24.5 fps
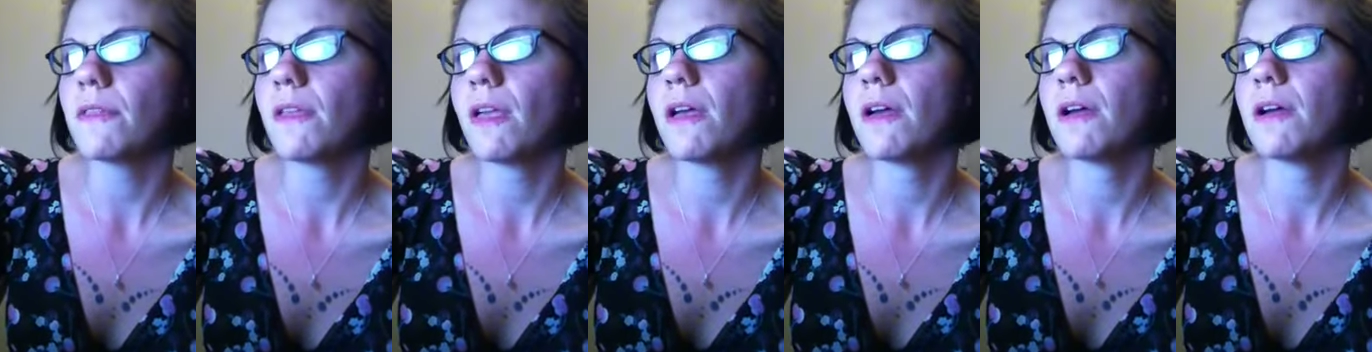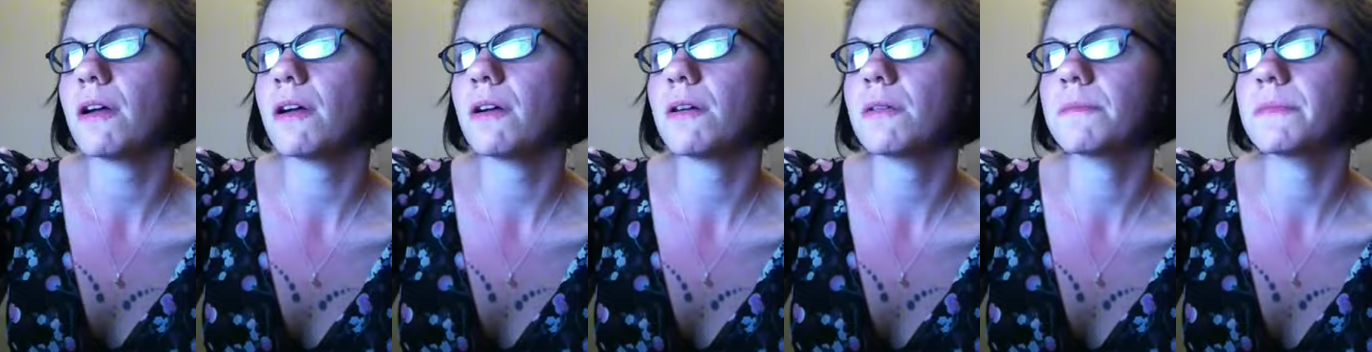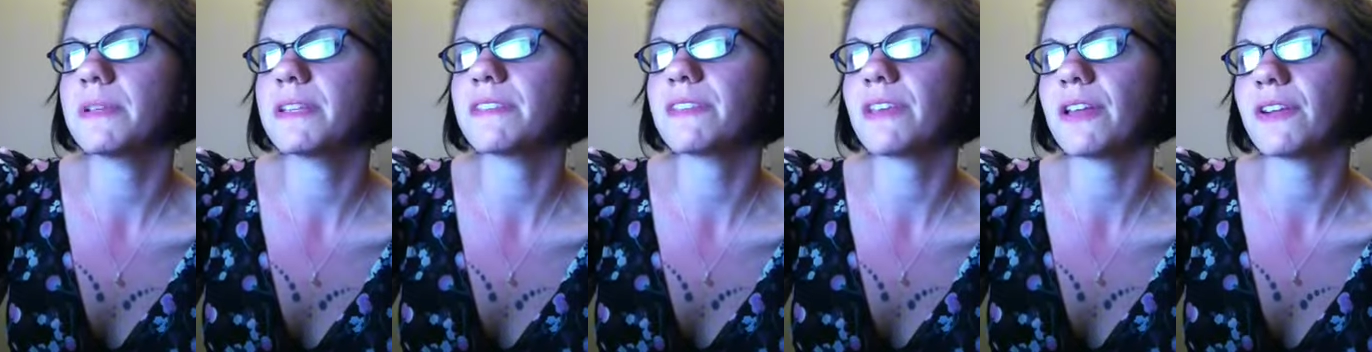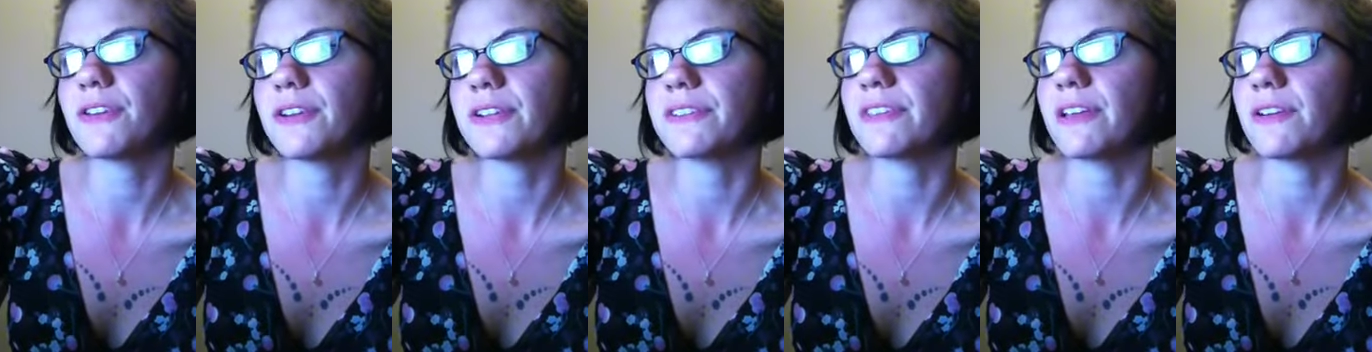
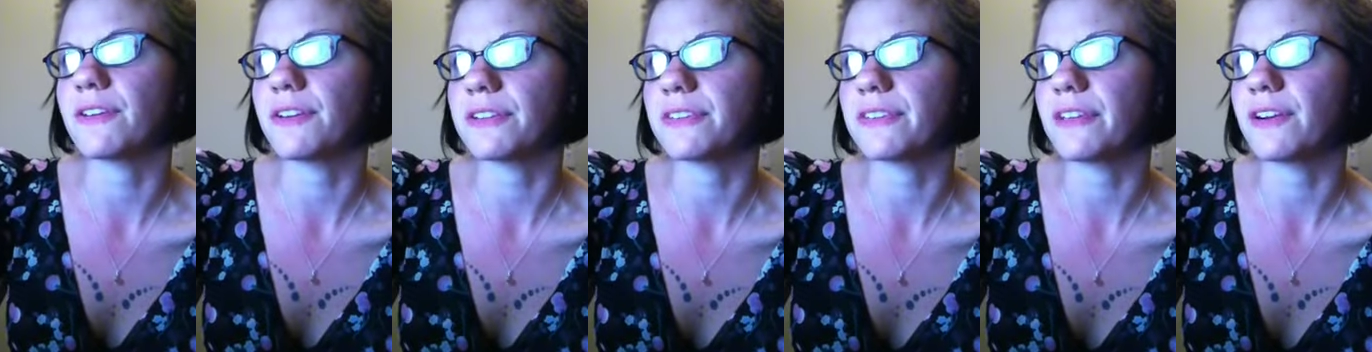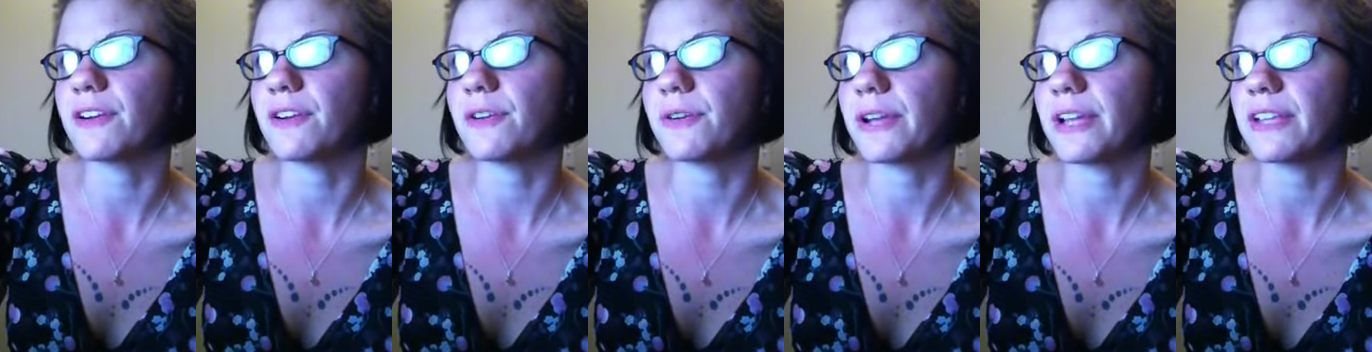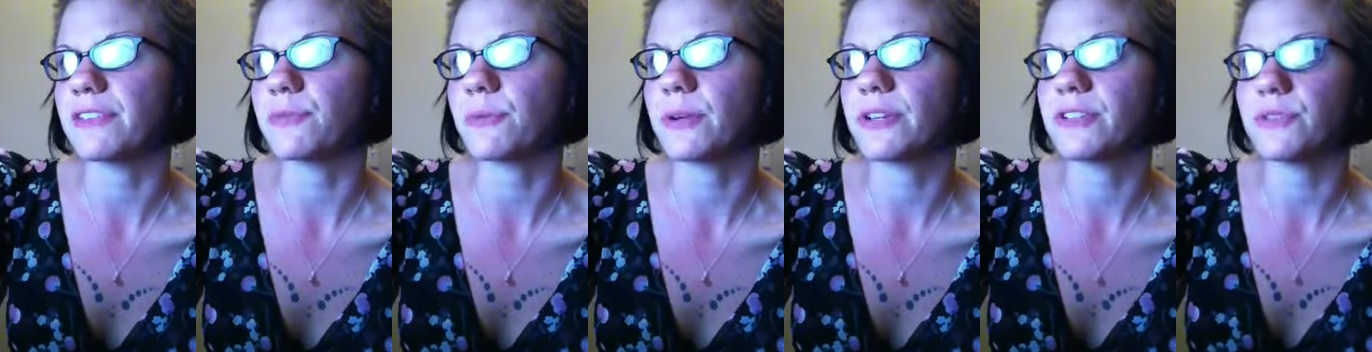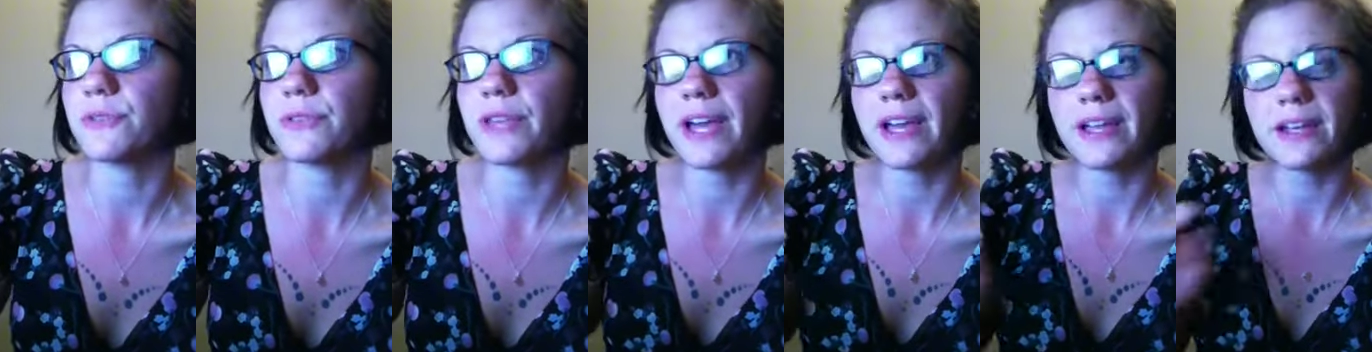Etc., etc., etc. Okay, so I
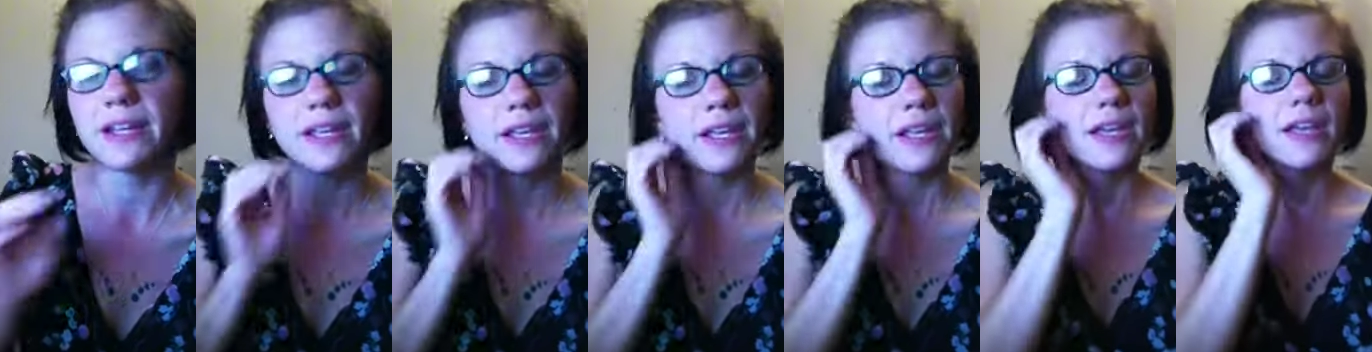do that.